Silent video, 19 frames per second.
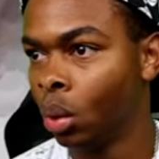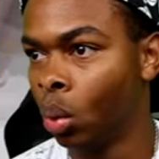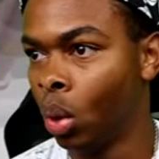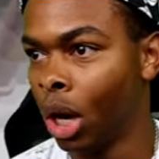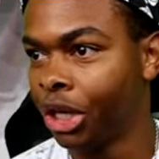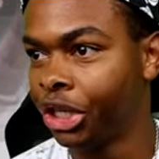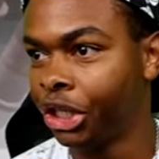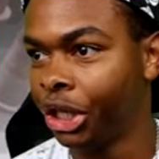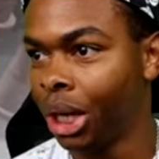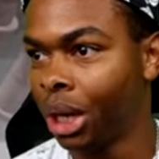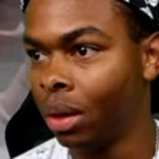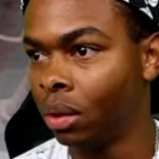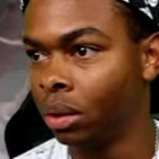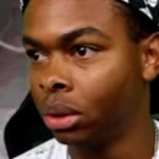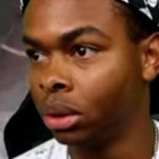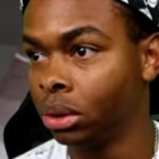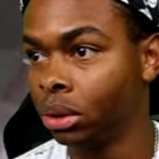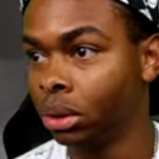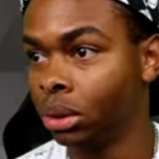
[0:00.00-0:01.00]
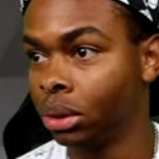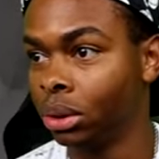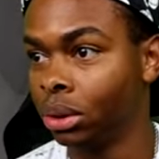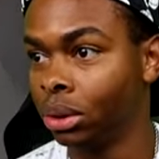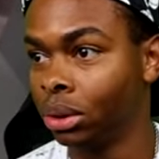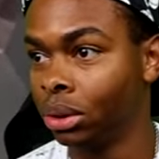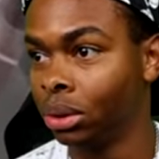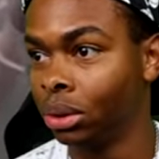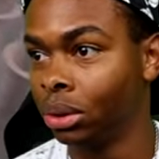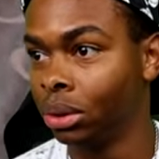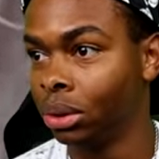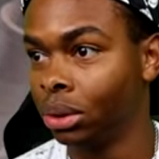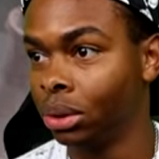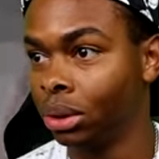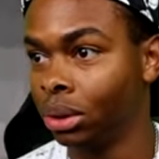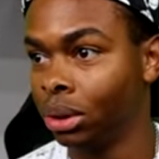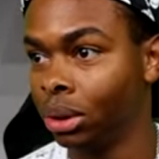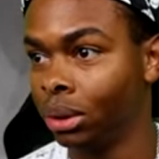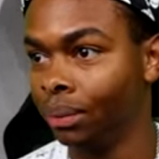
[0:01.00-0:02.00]
Watch out.
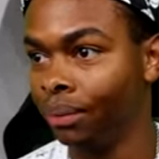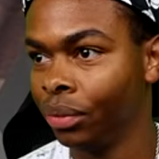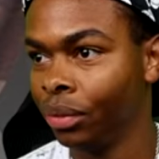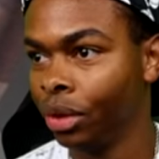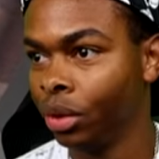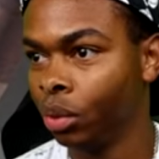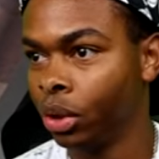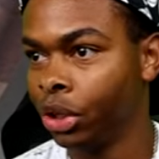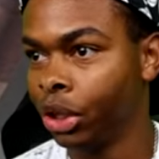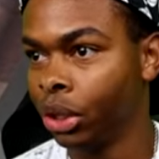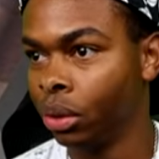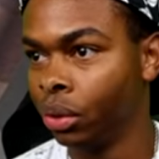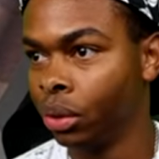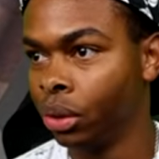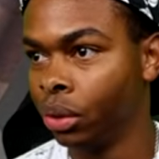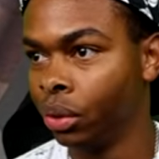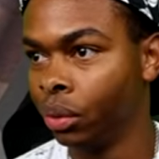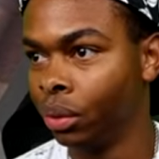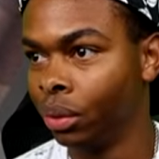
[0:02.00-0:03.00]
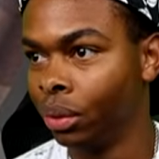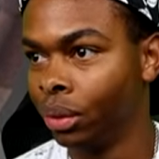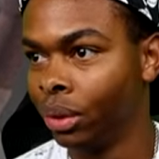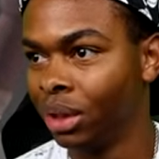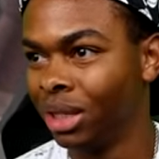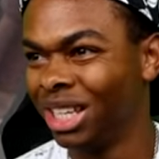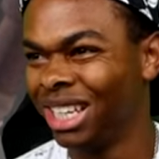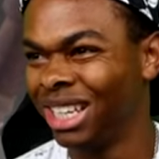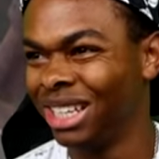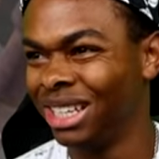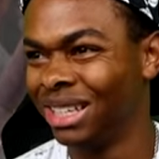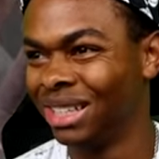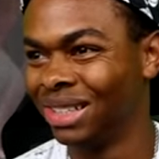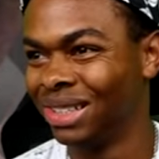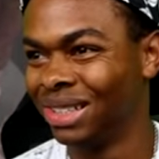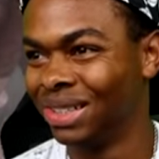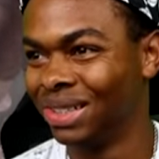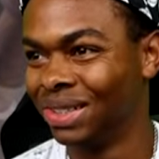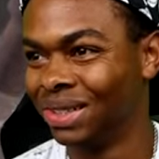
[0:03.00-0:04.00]
Ooh. What you gonna do?
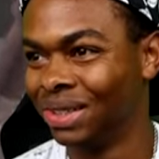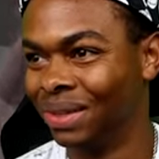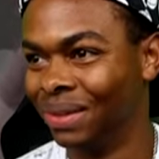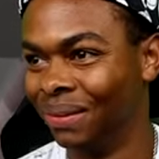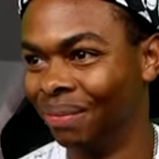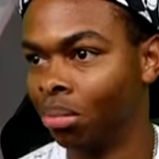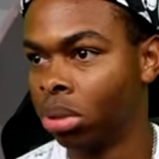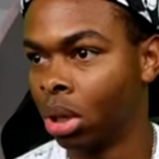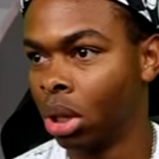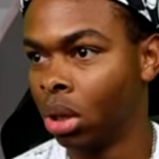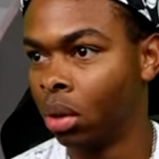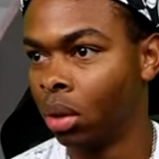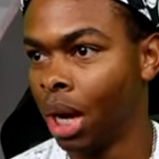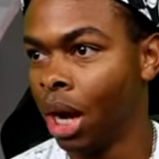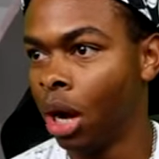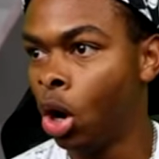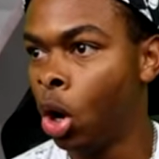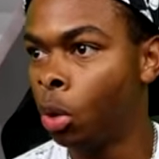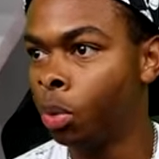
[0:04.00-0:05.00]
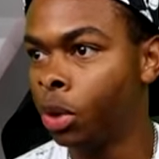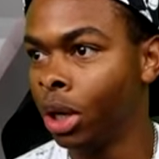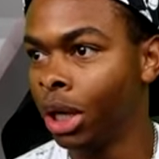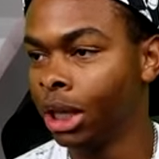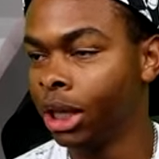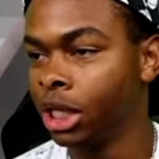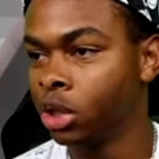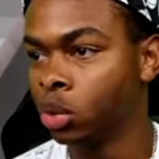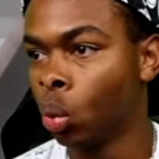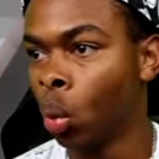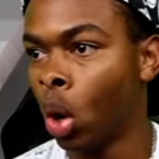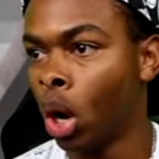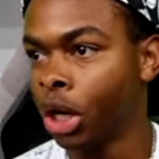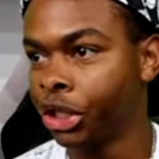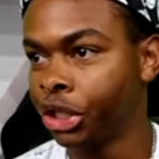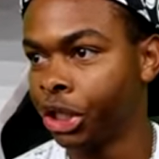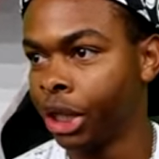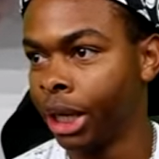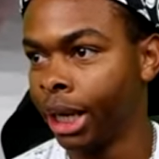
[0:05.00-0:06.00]
Ew. Bro, I hope you at least
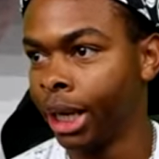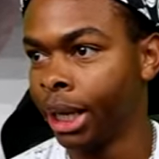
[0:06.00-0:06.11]
washed your